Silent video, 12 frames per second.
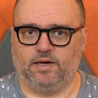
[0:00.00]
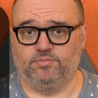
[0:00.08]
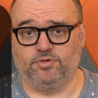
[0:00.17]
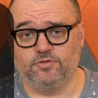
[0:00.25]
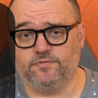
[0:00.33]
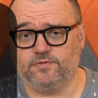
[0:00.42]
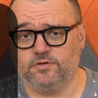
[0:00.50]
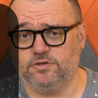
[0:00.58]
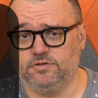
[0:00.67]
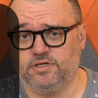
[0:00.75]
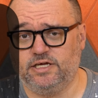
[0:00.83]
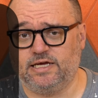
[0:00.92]
Beautiful,
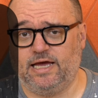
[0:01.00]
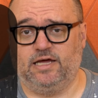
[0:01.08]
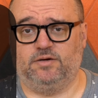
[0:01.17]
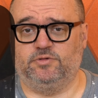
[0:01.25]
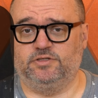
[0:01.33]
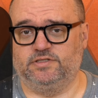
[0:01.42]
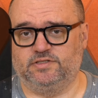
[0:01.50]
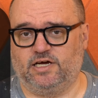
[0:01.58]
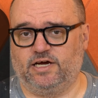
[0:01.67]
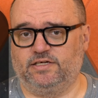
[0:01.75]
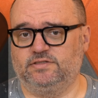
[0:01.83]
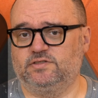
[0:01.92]
unique animal
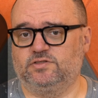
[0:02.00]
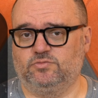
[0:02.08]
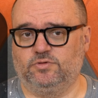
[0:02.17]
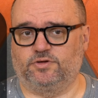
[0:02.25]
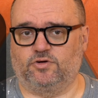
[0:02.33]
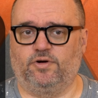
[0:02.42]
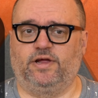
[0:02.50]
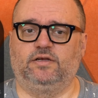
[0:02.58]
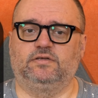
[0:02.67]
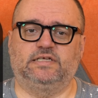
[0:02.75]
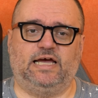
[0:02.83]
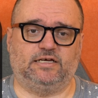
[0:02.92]
designs with great
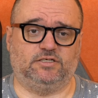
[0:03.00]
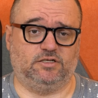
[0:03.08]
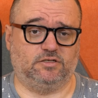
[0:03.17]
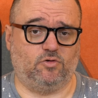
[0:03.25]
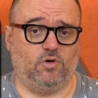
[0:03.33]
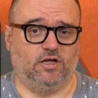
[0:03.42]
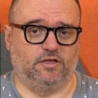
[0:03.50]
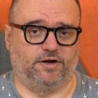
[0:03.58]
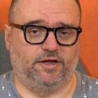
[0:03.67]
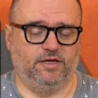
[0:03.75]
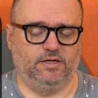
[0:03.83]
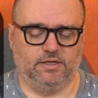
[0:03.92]
tactile
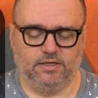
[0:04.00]
quality.